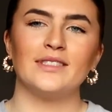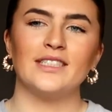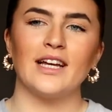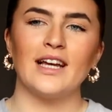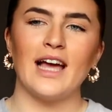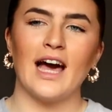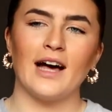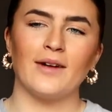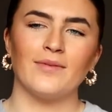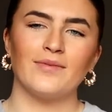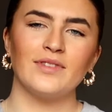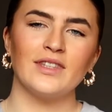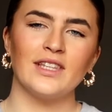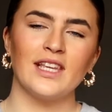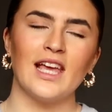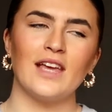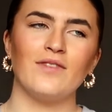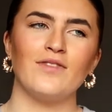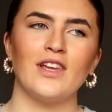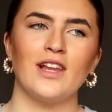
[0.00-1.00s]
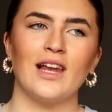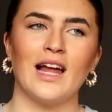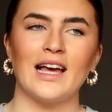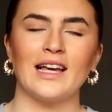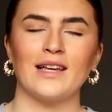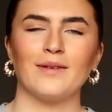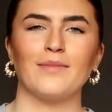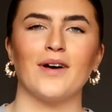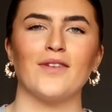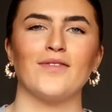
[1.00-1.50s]
So yeah, if you
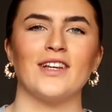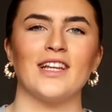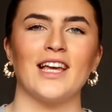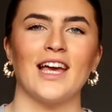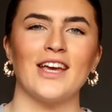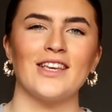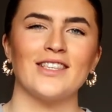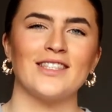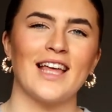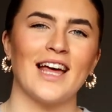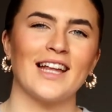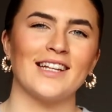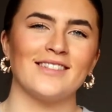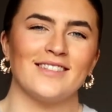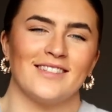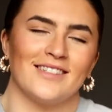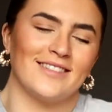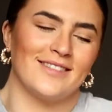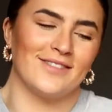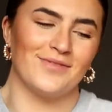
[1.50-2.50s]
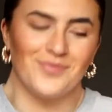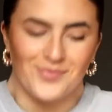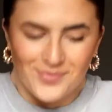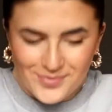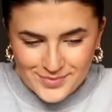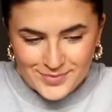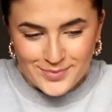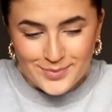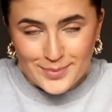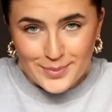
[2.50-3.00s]
like my videos, then
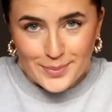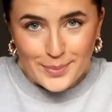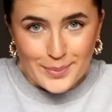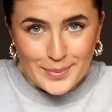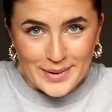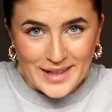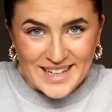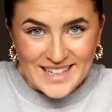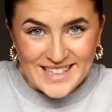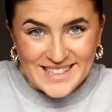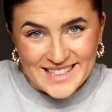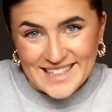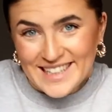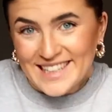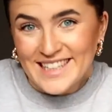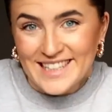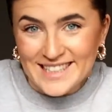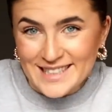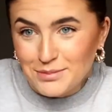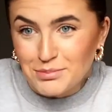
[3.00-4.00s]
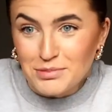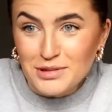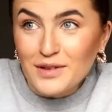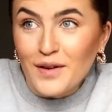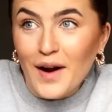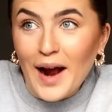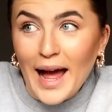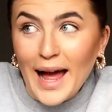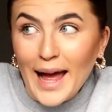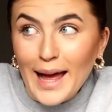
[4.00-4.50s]
please can you
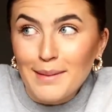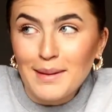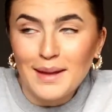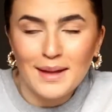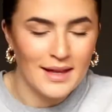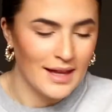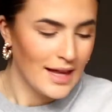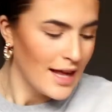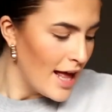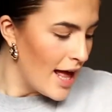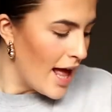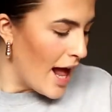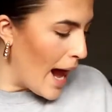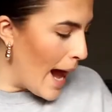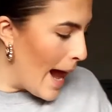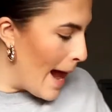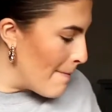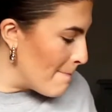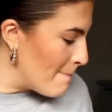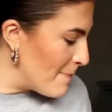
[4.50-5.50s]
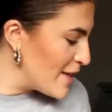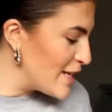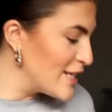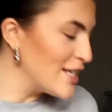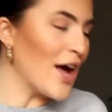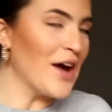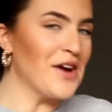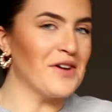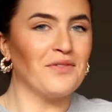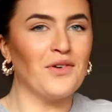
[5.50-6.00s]
subscribe?
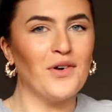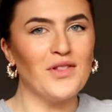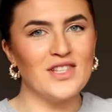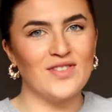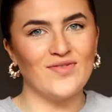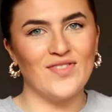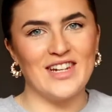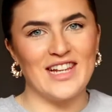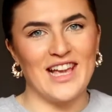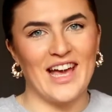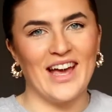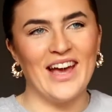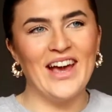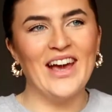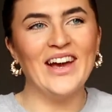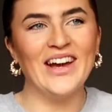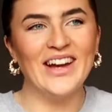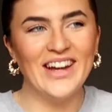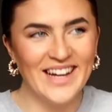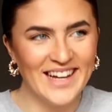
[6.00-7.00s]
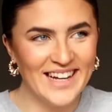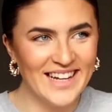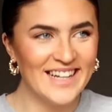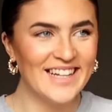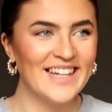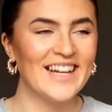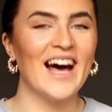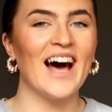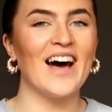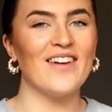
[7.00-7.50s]
So for this video,
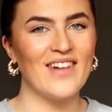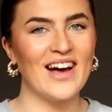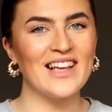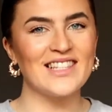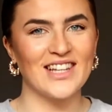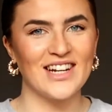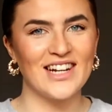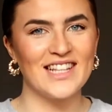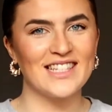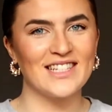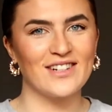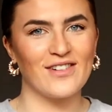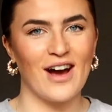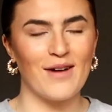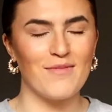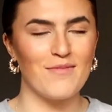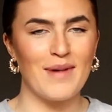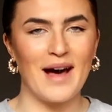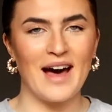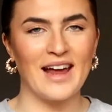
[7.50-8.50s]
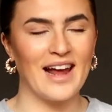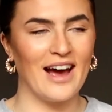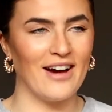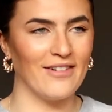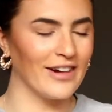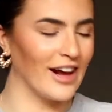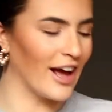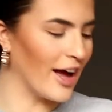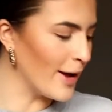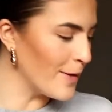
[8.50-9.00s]
I've asked on Instagram about an
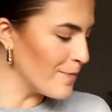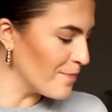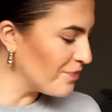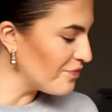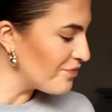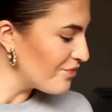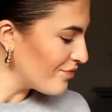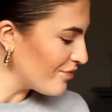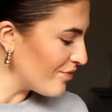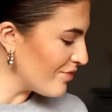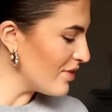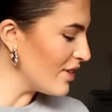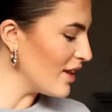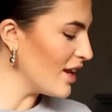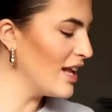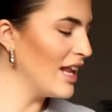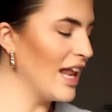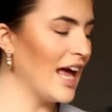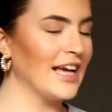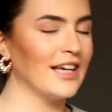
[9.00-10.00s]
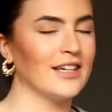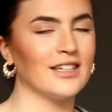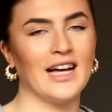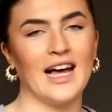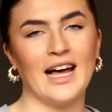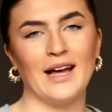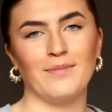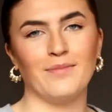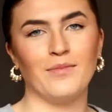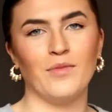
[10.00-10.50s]
hour ago, like
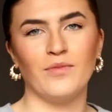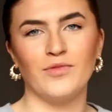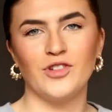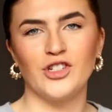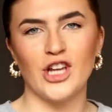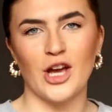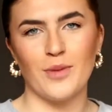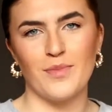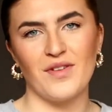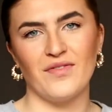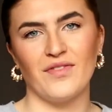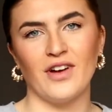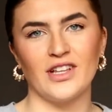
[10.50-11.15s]
show me a